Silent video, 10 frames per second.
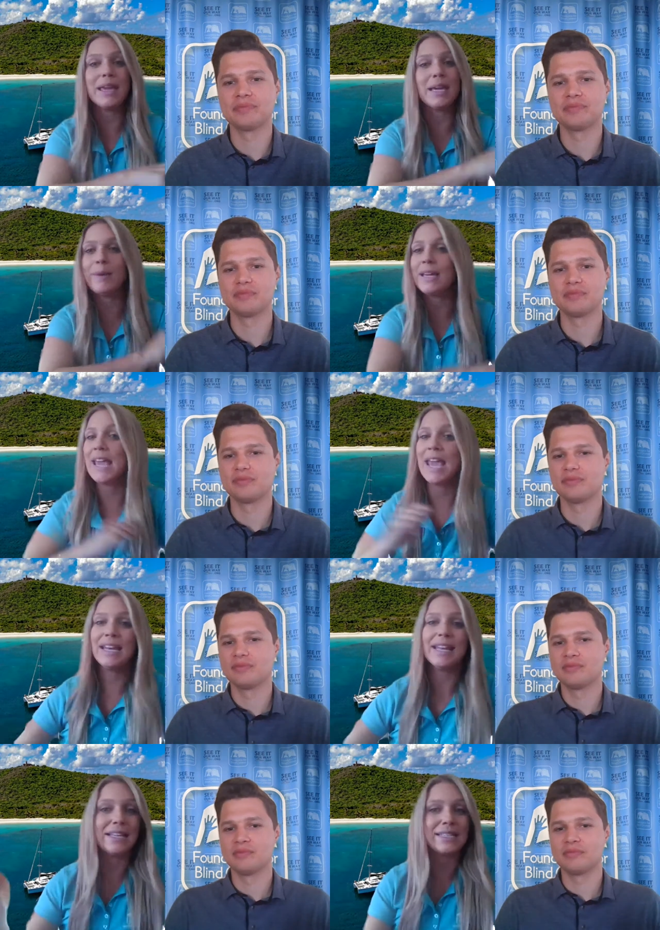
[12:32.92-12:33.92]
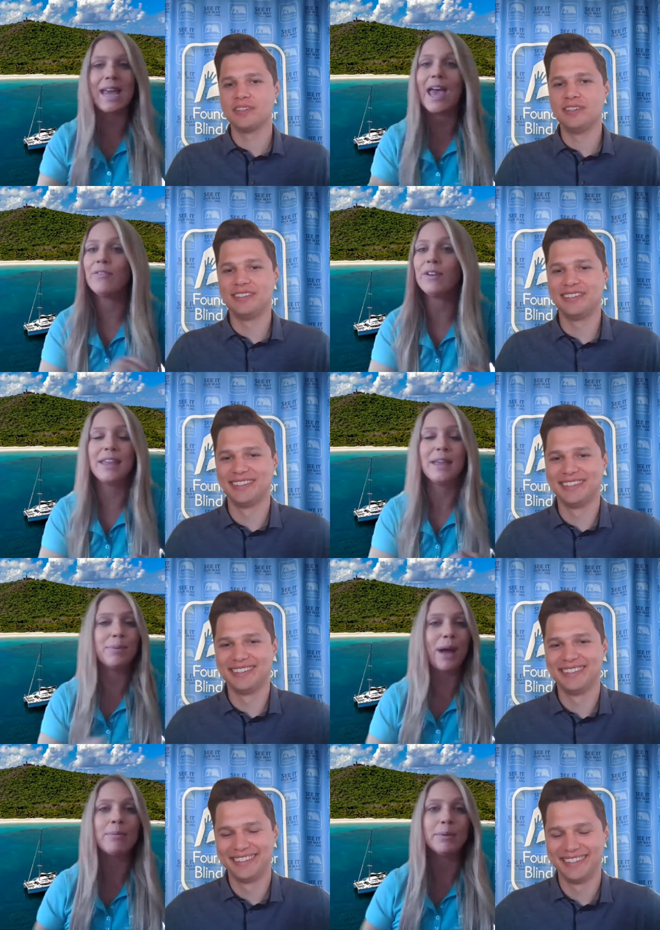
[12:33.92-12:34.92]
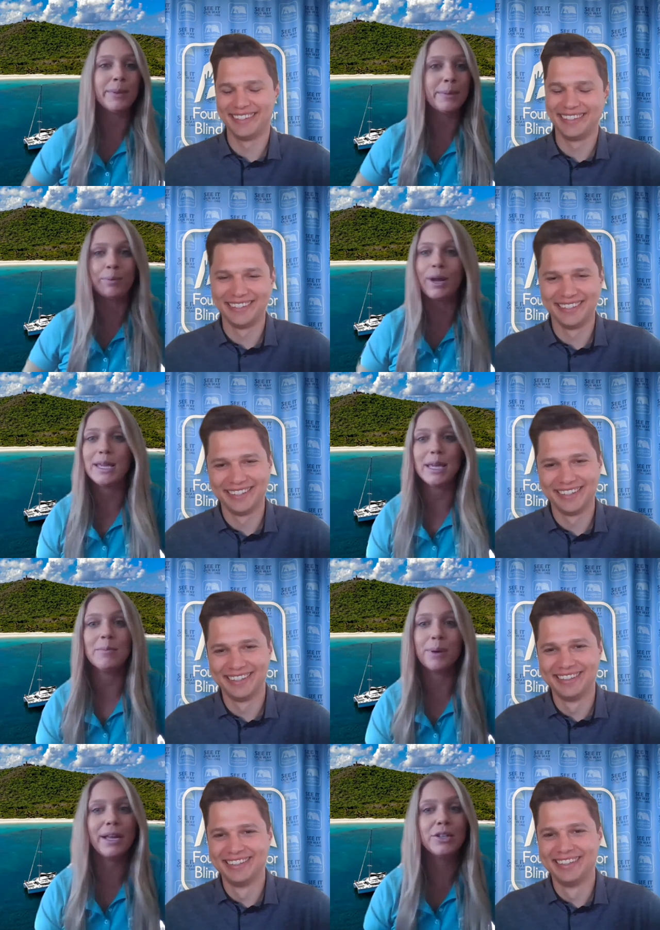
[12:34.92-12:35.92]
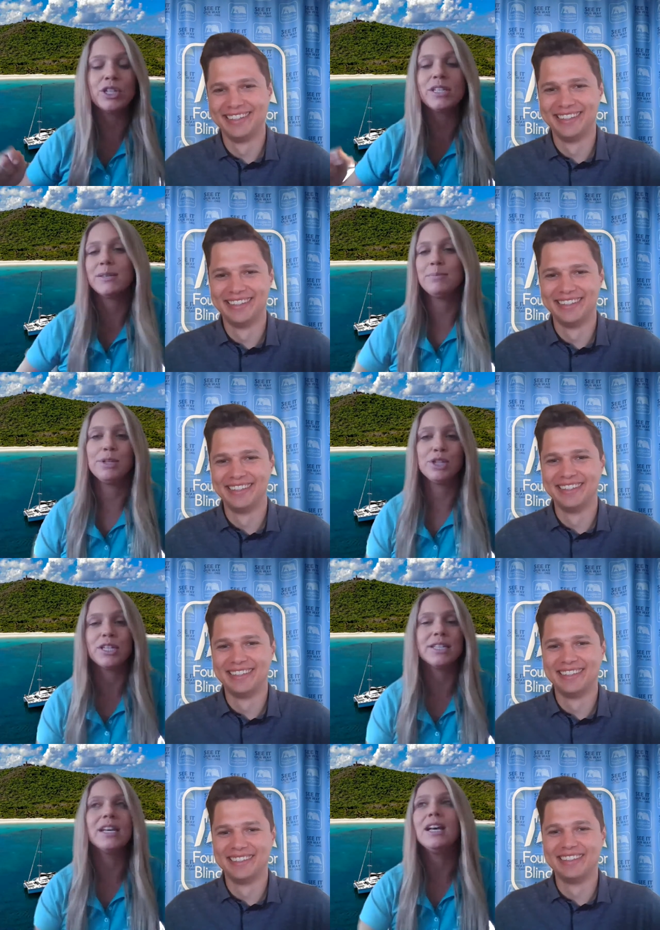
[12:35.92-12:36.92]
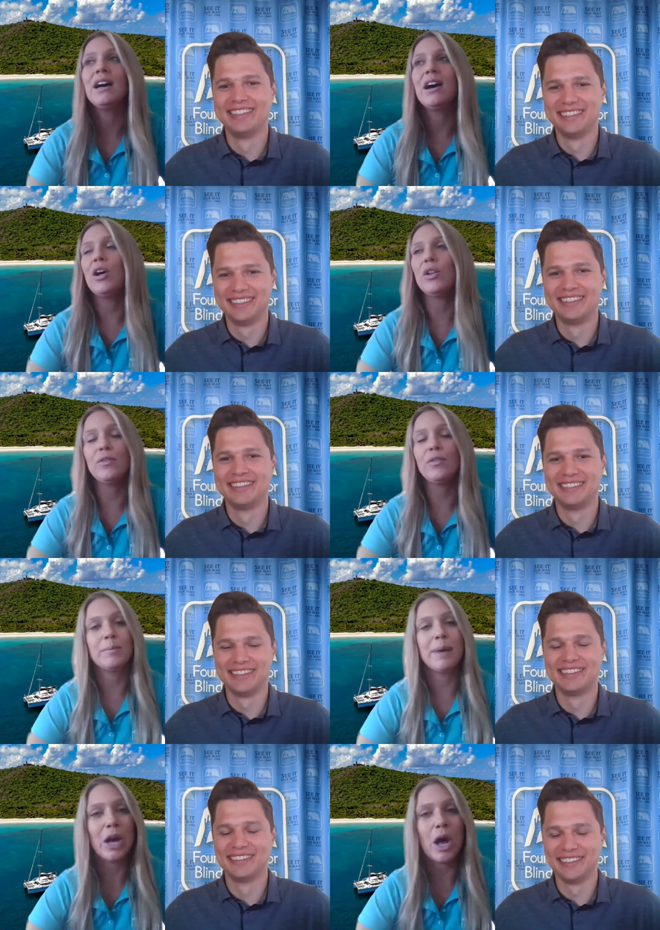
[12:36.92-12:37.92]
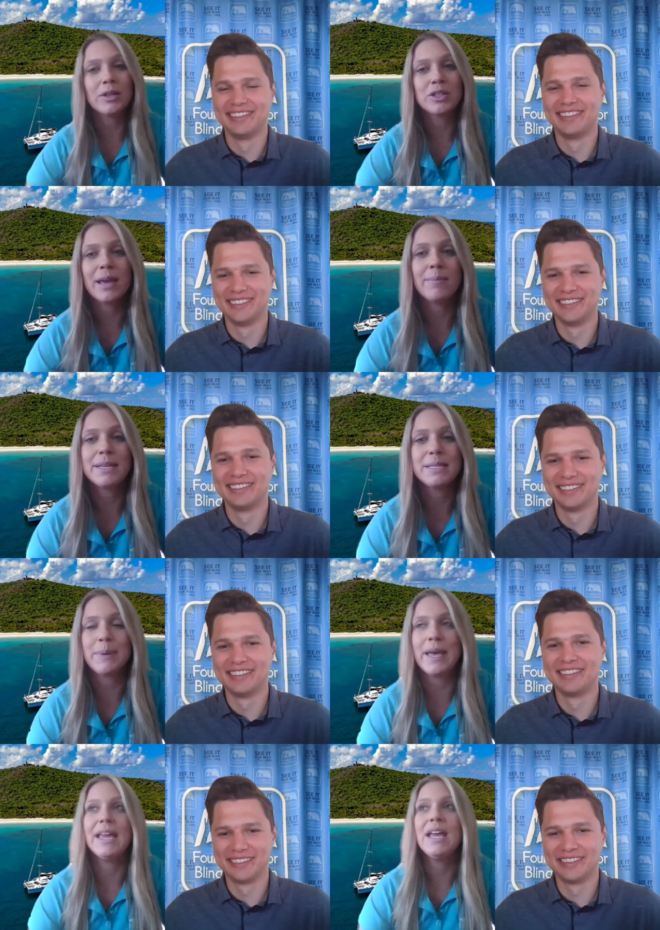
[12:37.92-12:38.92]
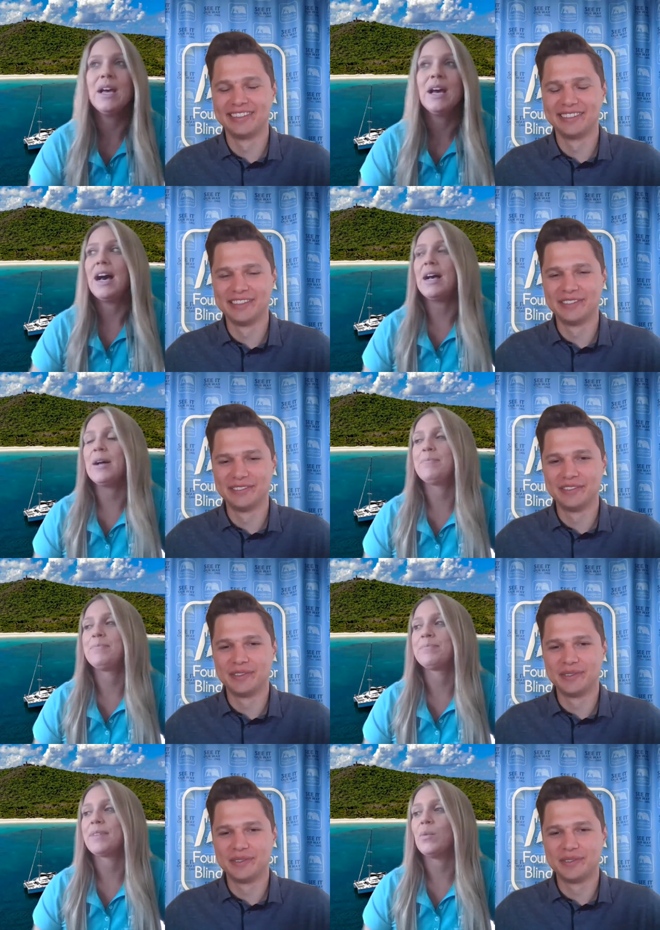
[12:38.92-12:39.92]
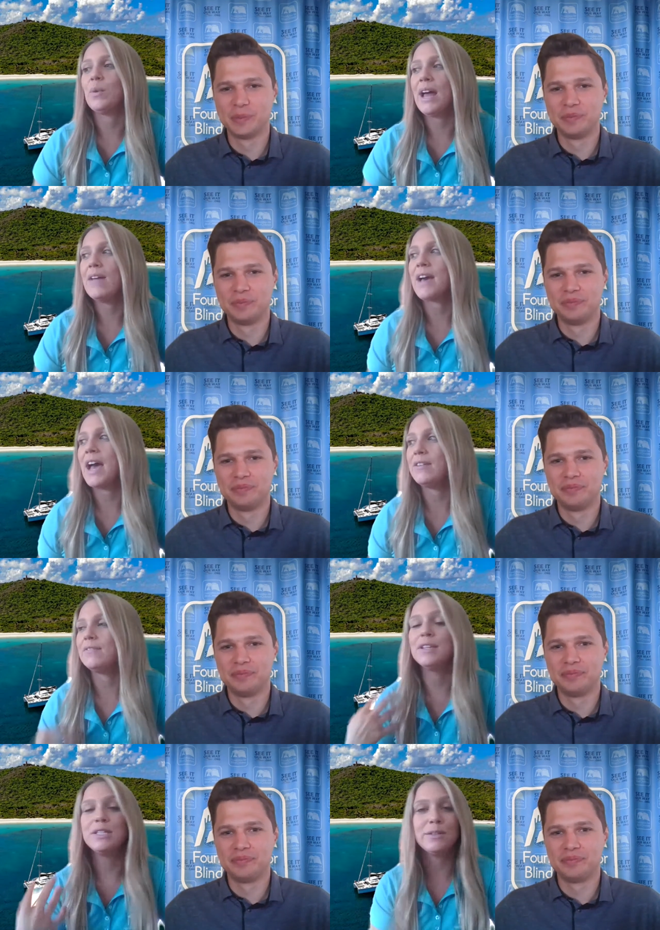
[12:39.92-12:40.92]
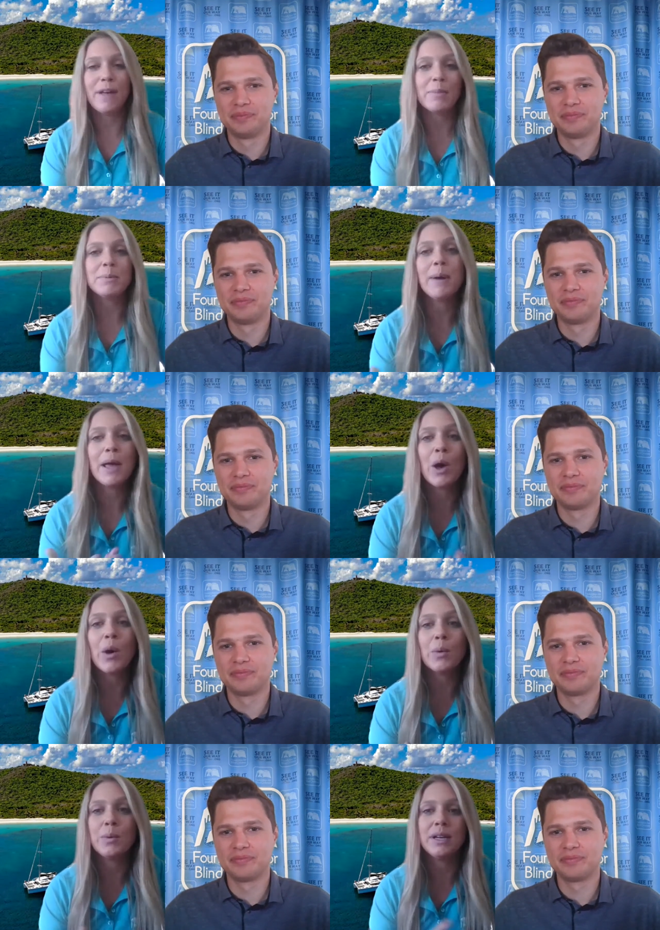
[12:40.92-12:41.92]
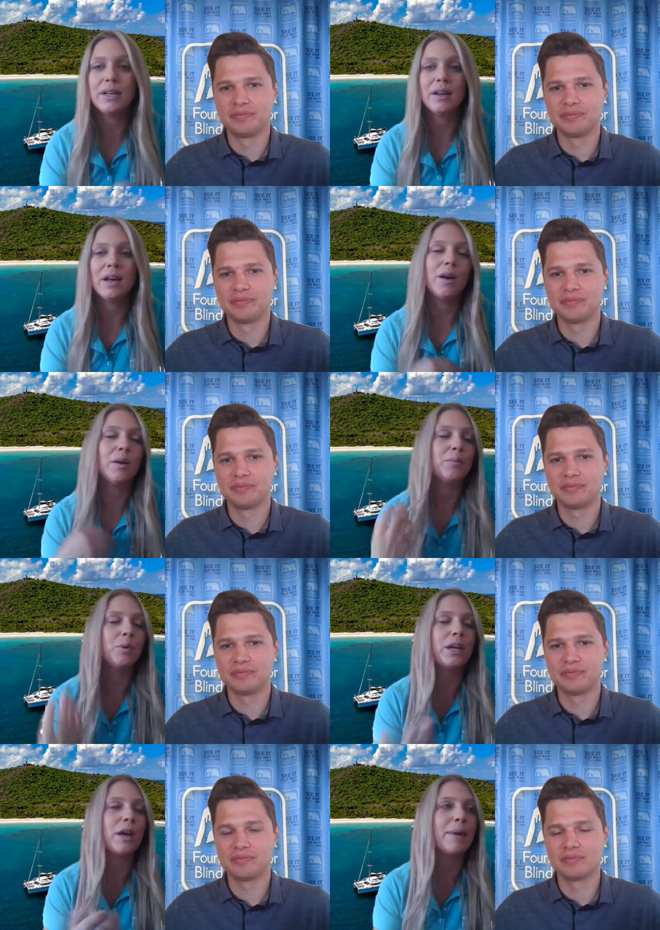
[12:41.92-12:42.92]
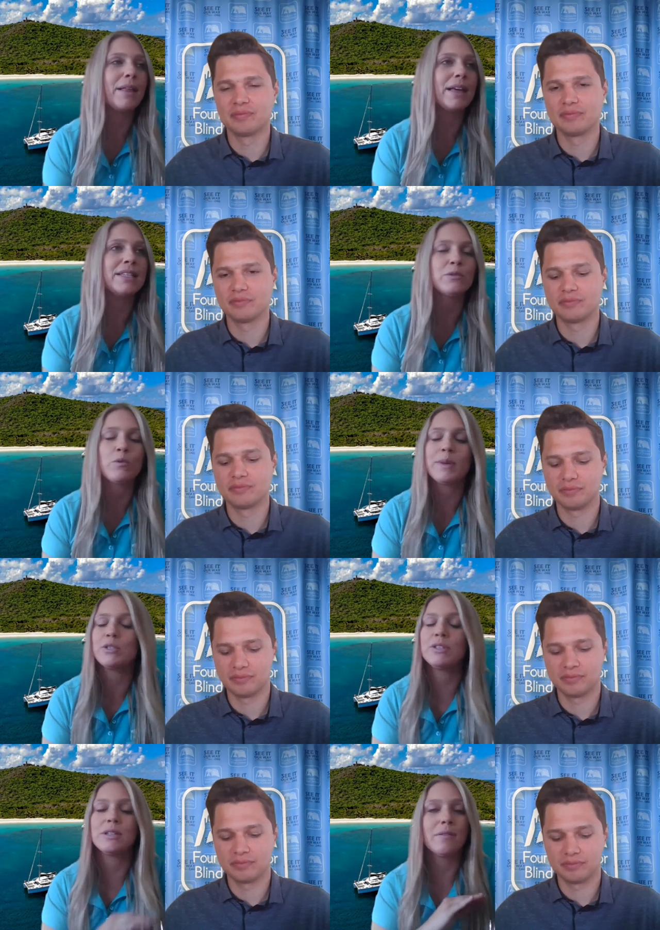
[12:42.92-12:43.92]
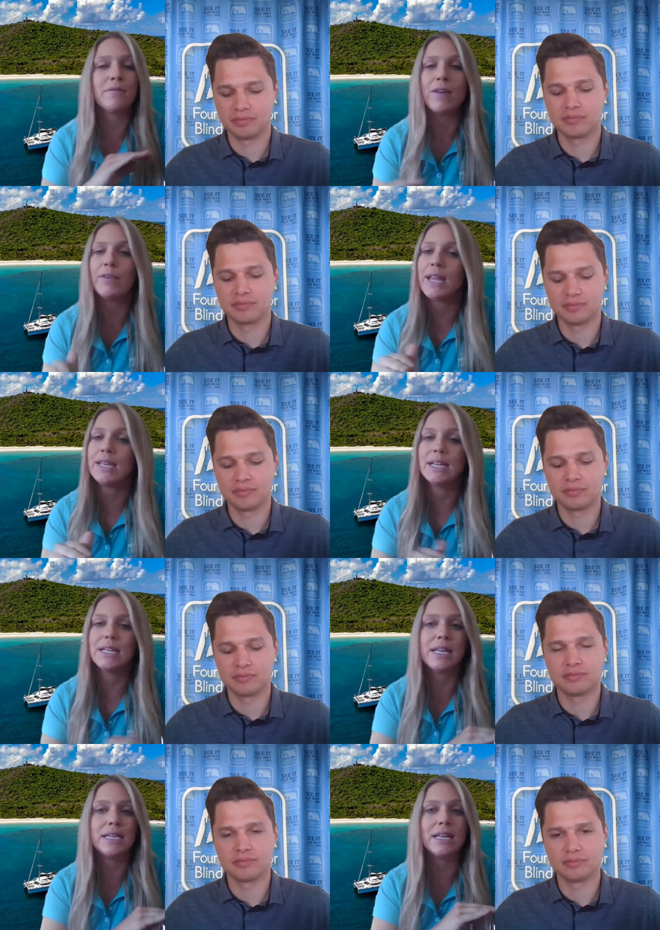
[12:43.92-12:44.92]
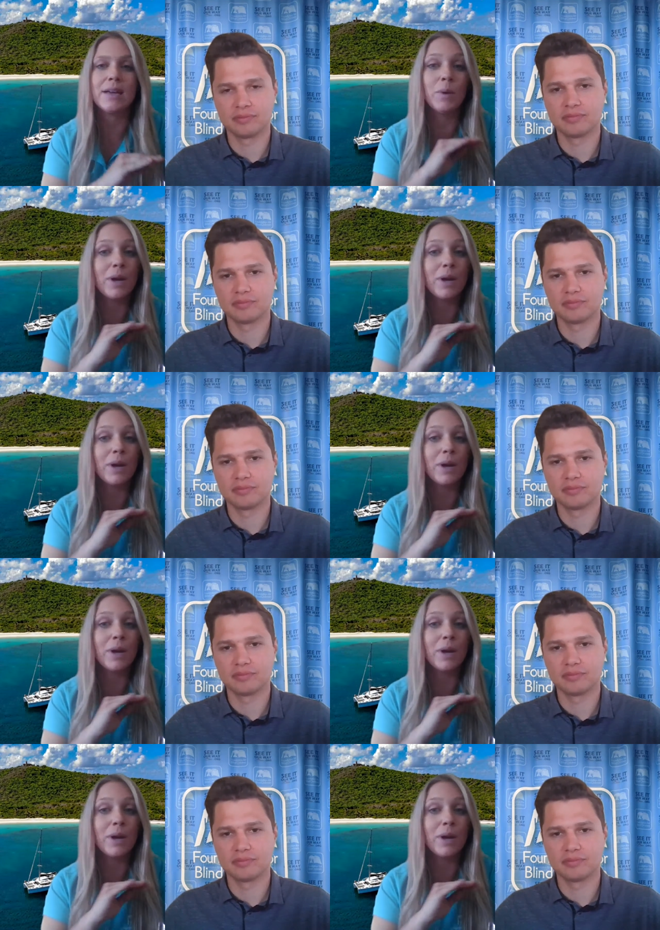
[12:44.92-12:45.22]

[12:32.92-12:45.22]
Speaker 1: banging my cane against everything, probably breaking branches and bushes all over my college campus. But um, when I've kind of developed my own, uh, working on my lessons with my students' favorite cane technique,